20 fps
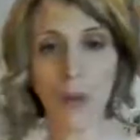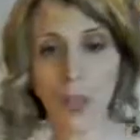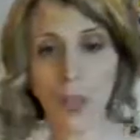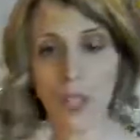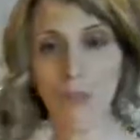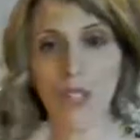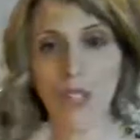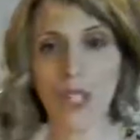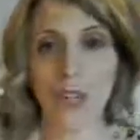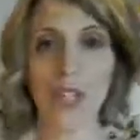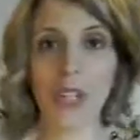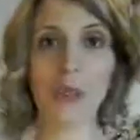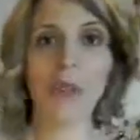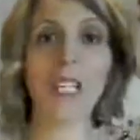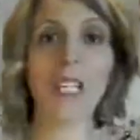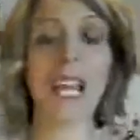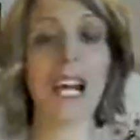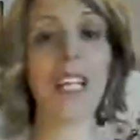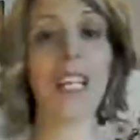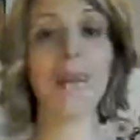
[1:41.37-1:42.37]
we're going to be starting with
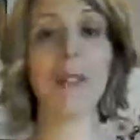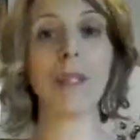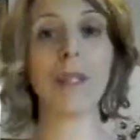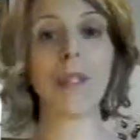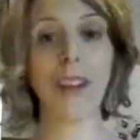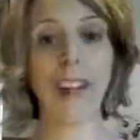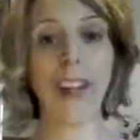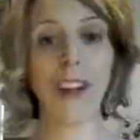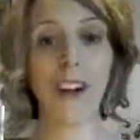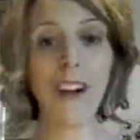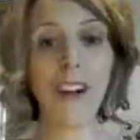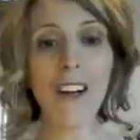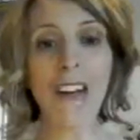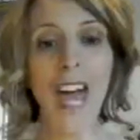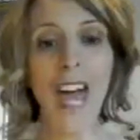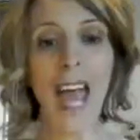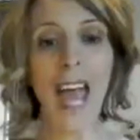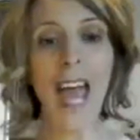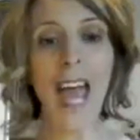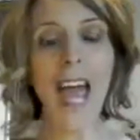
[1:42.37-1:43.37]
the element of air,
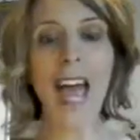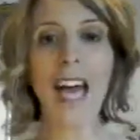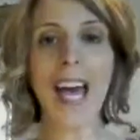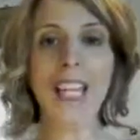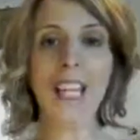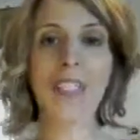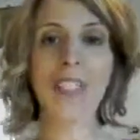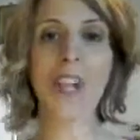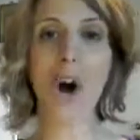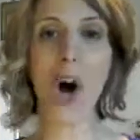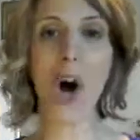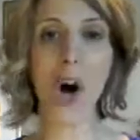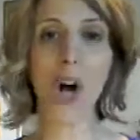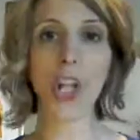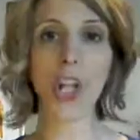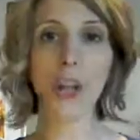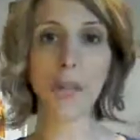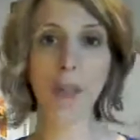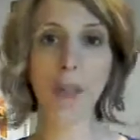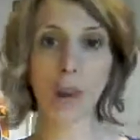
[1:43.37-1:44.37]
and it's
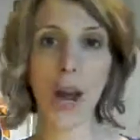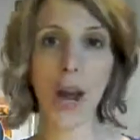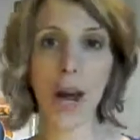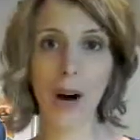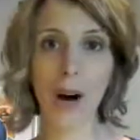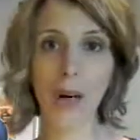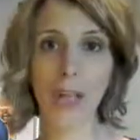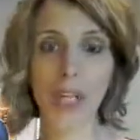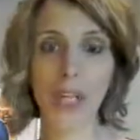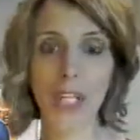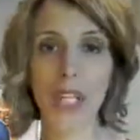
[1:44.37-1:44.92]
all about